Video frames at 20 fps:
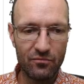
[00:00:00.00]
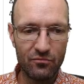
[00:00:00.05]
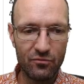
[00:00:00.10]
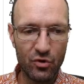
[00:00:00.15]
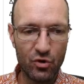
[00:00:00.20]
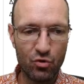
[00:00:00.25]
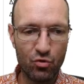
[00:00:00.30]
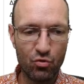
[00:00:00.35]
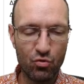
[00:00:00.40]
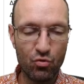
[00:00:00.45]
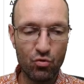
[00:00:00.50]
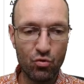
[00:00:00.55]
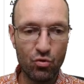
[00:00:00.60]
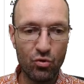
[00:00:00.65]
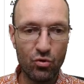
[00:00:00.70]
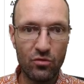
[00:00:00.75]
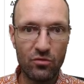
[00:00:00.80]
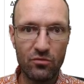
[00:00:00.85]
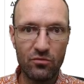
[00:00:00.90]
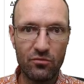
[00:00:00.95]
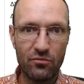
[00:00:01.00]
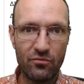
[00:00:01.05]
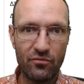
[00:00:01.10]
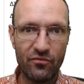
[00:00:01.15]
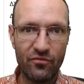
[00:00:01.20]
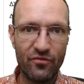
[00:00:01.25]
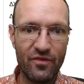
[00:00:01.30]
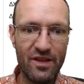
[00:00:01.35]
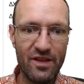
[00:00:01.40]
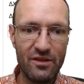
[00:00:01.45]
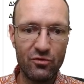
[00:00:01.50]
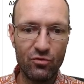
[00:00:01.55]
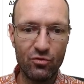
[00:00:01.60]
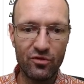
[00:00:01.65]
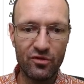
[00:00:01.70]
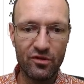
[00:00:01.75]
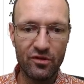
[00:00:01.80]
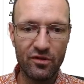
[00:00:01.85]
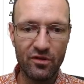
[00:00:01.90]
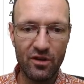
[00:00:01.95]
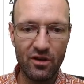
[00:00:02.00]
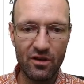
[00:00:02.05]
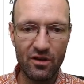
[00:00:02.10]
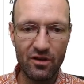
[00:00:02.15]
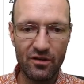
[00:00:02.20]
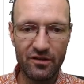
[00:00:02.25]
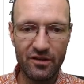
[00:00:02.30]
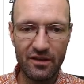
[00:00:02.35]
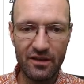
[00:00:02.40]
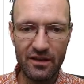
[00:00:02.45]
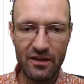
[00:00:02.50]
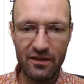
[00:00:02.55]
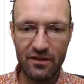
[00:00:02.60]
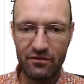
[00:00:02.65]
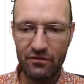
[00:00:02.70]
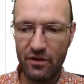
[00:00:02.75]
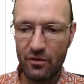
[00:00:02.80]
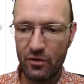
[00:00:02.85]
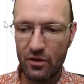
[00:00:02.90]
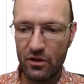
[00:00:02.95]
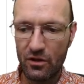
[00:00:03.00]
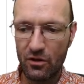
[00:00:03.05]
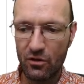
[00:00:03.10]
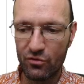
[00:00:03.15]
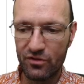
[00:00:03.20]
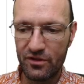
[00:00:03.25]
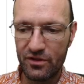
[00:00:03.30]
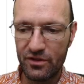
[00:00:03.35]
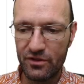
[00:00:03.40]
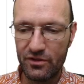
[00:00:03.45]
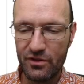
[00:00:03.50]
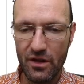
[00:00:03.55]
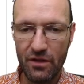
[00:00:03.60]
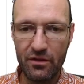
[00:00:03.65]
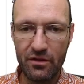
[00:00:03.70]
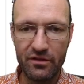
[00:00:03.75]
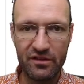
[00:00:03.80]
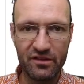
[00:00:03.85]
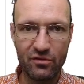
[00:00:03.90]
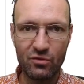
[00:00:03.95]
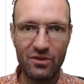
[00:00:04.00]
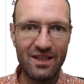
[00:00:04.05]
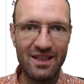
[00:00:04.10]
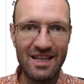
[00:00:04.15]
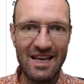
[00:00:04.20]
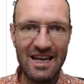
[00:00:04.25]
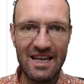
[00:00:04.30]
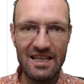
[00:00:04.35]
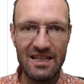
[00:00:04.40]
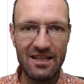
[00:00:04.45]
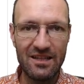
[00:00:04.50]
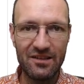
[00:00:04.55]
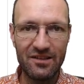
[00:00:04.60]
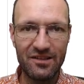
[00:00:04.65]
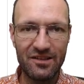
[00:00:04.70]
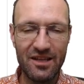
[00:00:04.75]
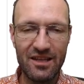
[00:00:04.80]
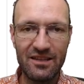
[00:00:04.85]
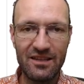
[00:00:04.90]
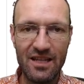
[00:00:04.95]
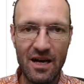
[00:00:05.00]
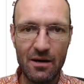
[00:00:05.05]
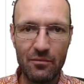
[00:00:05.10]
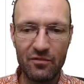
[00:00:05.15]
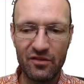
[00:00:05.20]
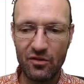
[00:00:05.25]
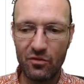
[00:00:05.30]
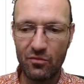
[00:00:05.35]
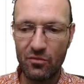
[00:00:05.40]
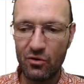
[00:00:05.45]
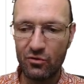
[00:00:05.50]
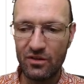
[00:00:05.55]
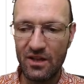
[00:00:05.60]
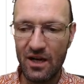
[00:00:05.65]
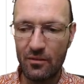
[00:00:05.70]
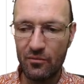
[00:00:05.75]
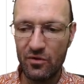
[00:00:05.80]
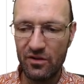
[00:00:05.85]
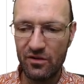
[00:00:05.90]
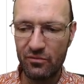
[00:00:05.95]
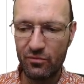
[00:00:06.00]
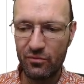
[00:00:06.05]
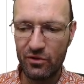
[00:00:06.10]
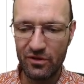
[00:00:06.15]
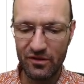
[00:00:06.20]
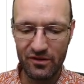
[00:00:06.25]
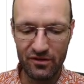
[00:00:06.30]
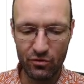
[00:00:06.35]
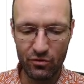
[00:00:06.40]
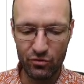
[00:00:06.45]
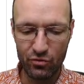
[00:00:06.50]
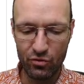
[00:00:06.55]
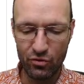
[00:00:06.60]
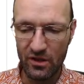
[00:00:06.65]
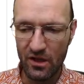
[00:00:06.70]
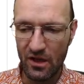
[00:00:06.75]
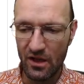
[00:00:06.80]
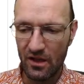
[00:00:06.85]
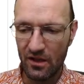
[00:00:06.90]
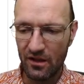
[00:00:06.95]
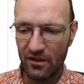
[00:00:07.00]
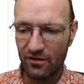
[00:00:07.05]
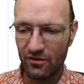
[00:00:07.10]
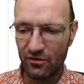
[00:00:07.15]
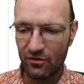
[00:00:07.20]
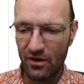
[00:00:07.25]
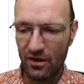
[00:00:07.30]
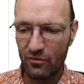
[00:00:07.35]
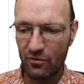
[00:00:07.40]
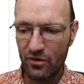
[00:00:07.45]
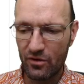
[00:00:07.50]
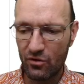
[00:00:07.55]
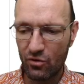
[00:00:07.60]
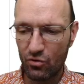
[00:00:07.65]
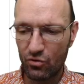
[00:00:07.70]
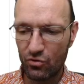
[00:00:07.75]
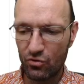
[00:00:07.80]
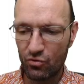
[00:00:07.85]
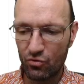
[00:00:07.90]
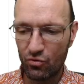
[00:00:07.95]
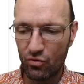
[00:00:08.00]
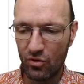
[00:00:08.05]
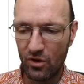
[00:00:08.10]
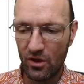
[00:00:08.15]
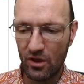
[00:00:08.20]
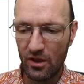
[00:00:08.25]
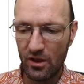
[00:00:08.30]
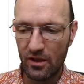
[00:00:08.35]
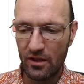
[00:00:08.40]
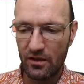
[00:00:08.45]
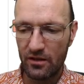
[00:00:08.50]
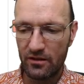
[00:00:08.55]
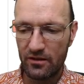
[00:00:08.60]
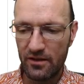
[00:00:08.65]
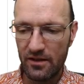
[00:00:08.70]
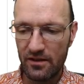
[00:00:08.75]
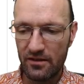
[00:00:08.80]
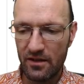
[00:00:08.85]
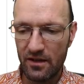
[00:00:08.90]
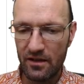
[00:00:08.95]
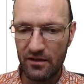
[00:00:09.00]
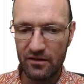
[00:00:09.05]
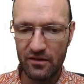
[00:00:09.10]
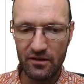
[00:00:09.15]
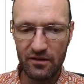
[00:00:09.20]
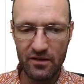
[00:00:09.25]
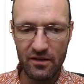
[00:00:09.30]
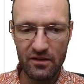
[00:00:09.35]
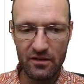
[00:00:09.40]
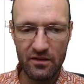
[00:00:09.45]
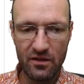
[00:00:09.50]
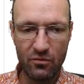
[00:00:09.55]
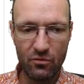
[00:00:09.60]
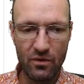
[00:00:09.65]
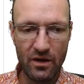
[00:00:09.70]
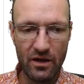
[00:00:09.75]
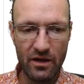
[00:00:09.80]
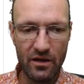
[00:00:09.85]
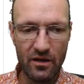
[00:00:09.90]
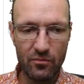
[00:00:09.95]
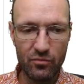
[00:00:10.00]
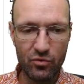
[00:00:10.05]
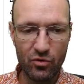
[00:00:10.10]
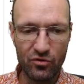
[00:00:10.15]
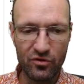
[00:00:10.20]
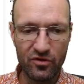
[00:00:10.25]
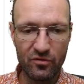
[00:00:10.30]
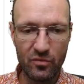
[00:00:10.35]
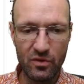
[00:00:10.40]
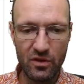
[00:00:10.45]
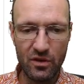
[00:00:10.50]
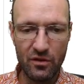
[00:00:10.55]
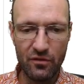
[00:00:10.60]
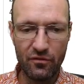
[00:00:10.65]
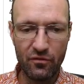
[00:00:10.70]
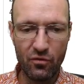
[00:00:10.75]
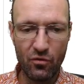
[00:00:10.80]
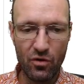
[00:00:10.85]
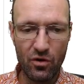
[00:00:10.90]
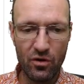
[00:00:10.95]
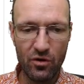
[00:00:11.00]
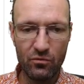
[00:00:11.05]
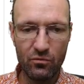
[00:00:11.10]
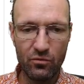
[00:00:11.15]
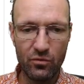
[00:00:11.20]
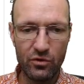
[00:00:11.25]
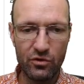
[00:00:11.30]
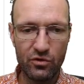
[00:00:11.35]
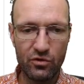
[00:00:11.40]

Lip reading: two values are selected very close to each other. So the line, let's say, somehow doubles, which is not good. So I will go to delta x and delta y approximately 4, which